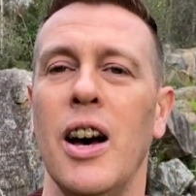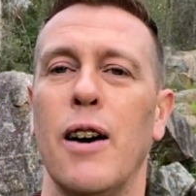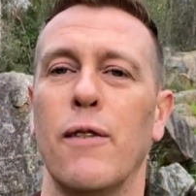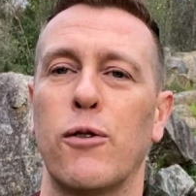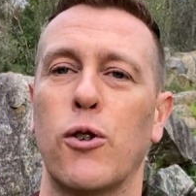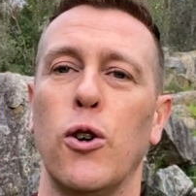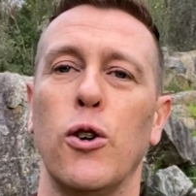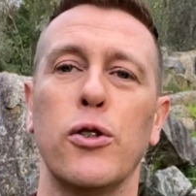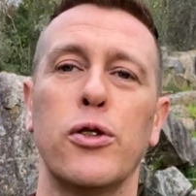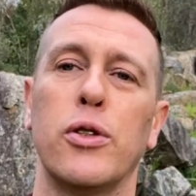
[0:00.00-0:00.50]

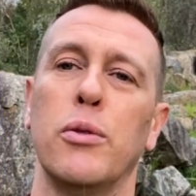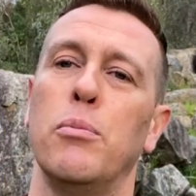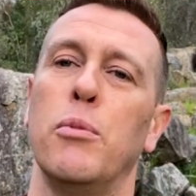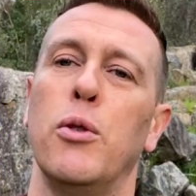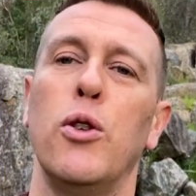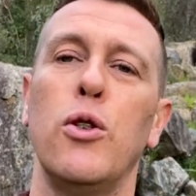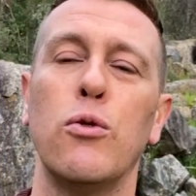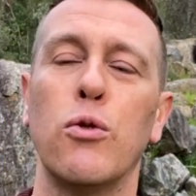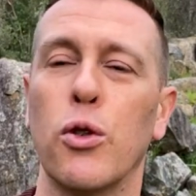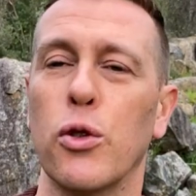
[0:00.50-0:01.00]
Of course, the
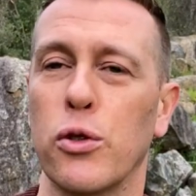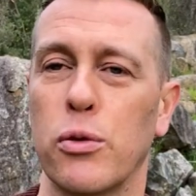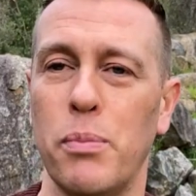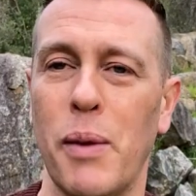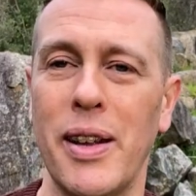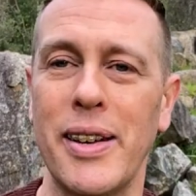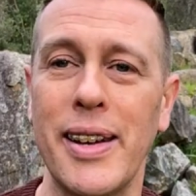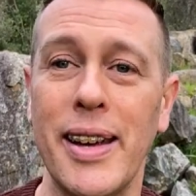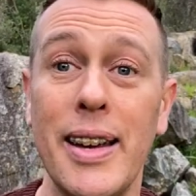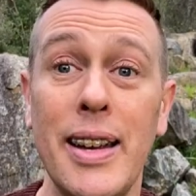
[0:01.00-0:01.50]
moon rules
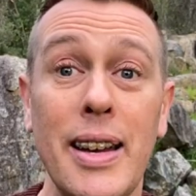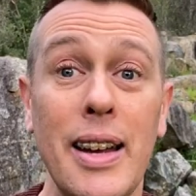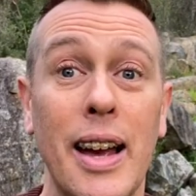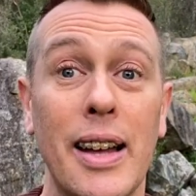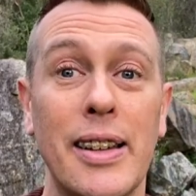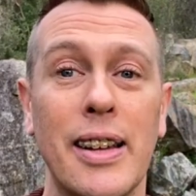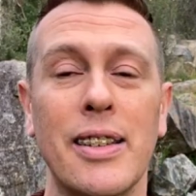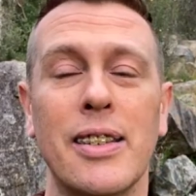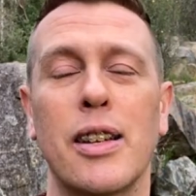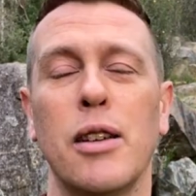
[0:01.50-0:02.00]
Monday,
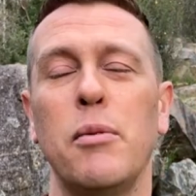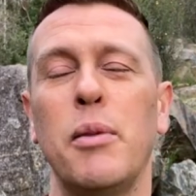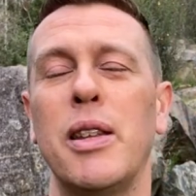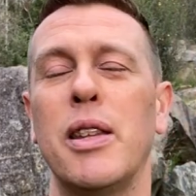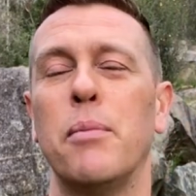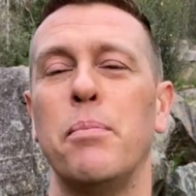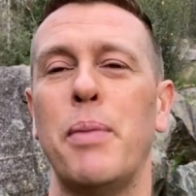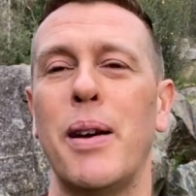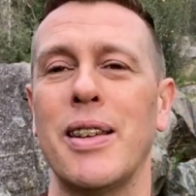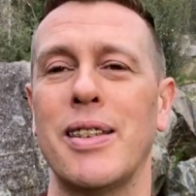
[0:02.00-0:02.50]
and that's going to be
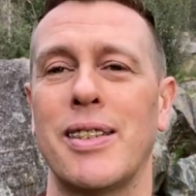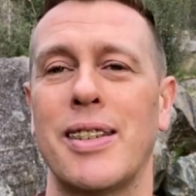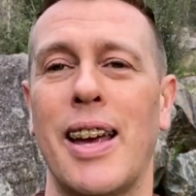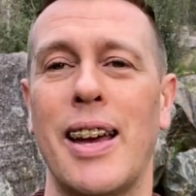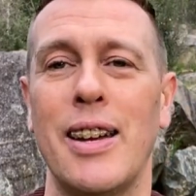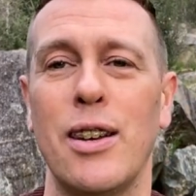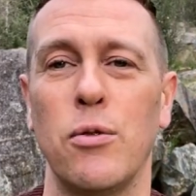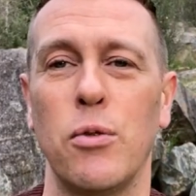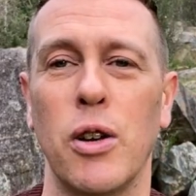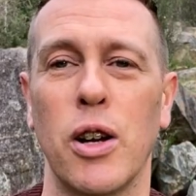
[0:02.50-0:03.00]
the best
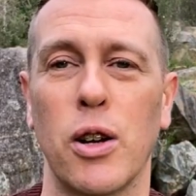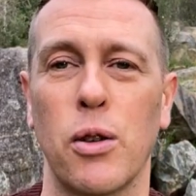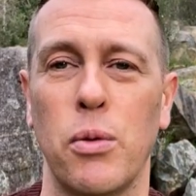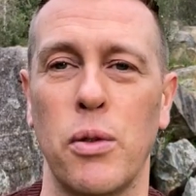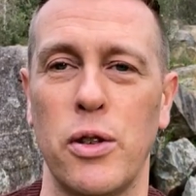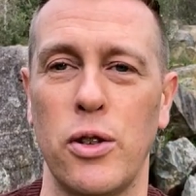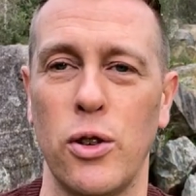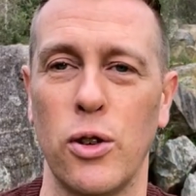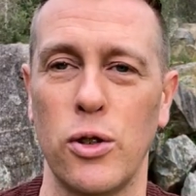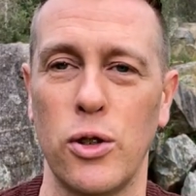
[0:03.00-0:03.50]
day to work
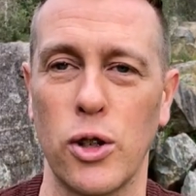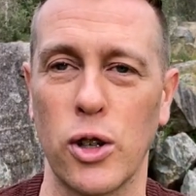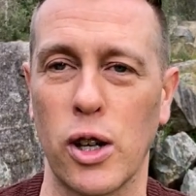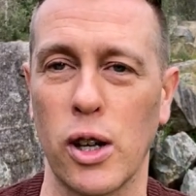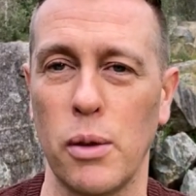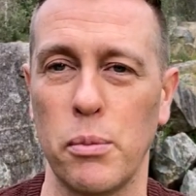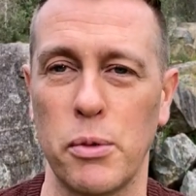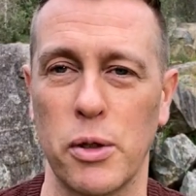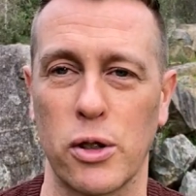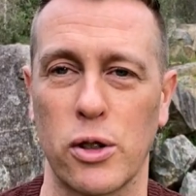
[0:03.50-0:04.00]
with your
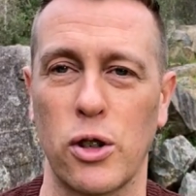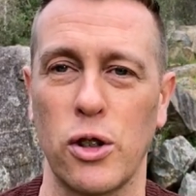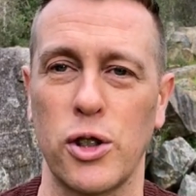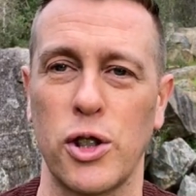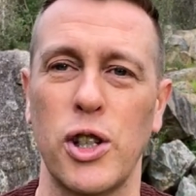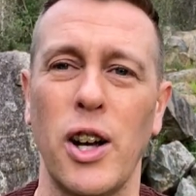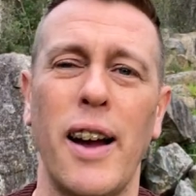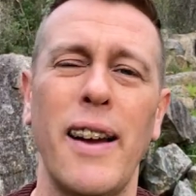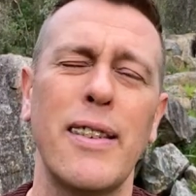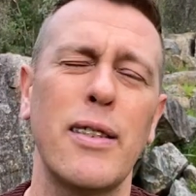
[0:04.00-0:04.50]
eucalyptus
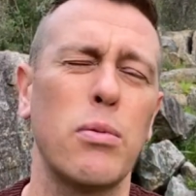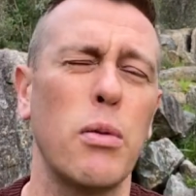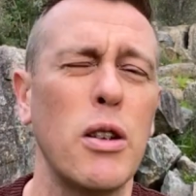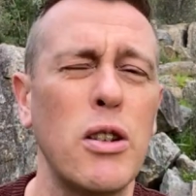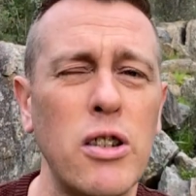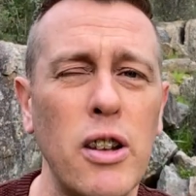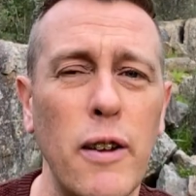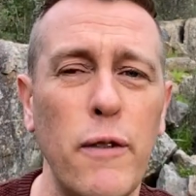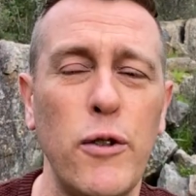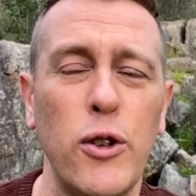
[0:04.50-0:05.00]
kochii,
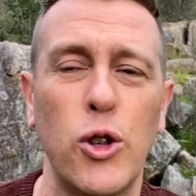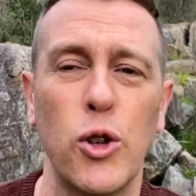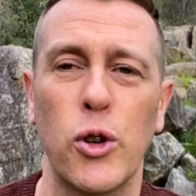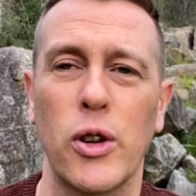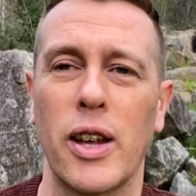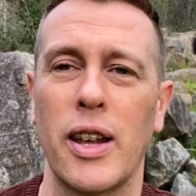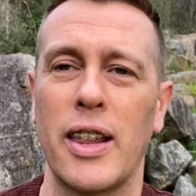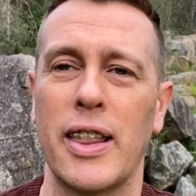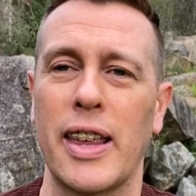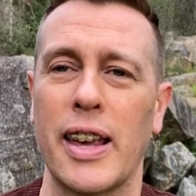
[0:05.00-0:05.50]
especially if you're
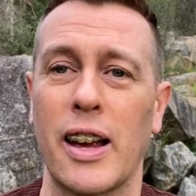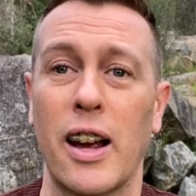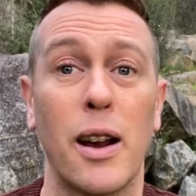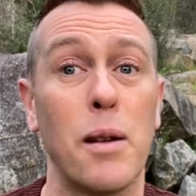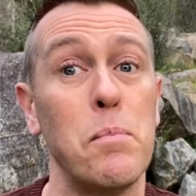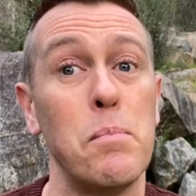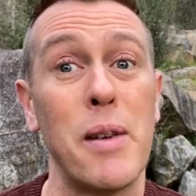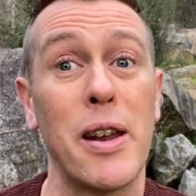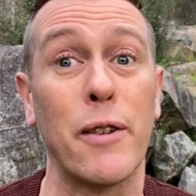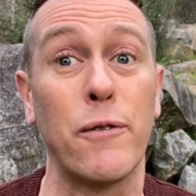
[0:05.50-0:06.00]
doing anything kind
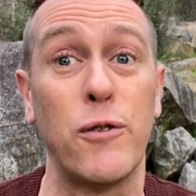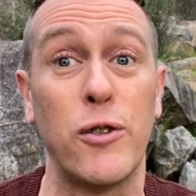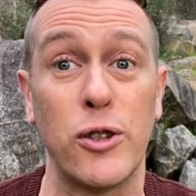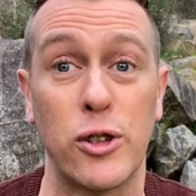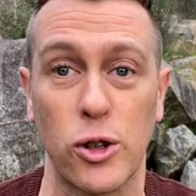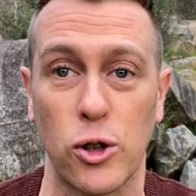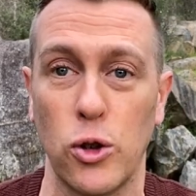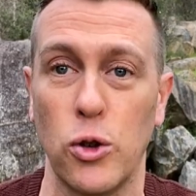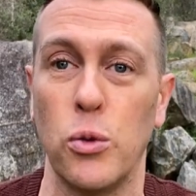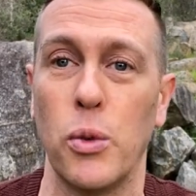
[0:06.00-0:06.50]
of
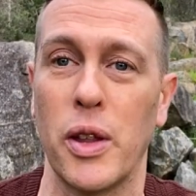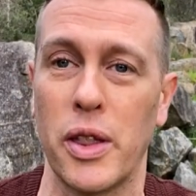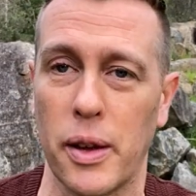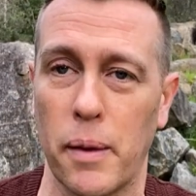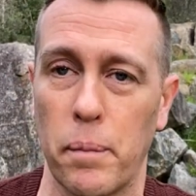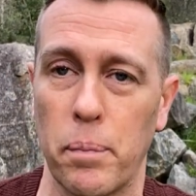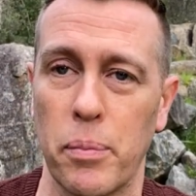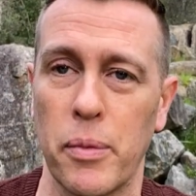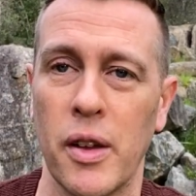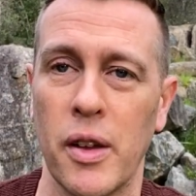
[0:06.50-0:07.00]
metaphysical with it.